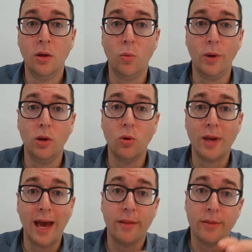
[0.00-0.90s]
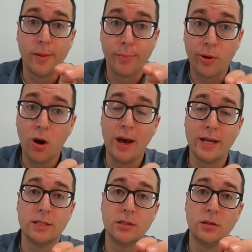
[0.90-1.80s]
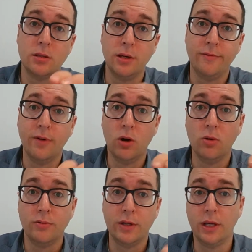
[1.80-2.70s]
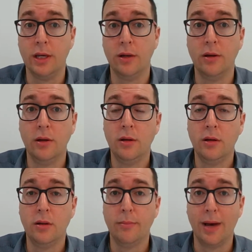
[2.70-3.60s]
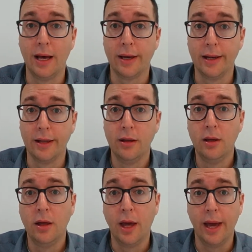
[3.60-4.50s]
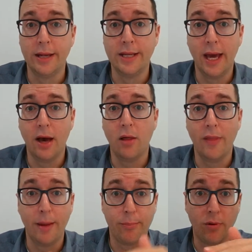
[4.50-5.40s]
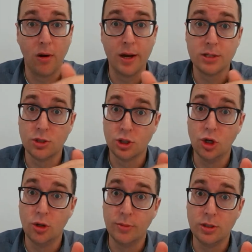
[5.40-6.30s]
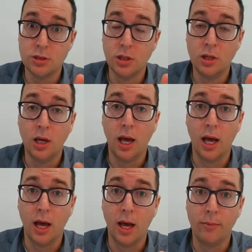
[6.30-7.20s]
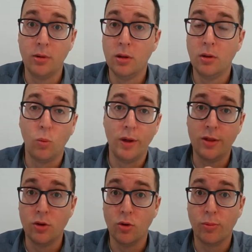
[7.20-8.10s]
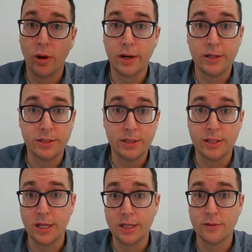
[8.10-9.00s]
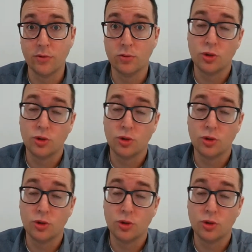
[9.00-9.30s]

We look at the price involved in marketing and how that price determines whether your product is successful.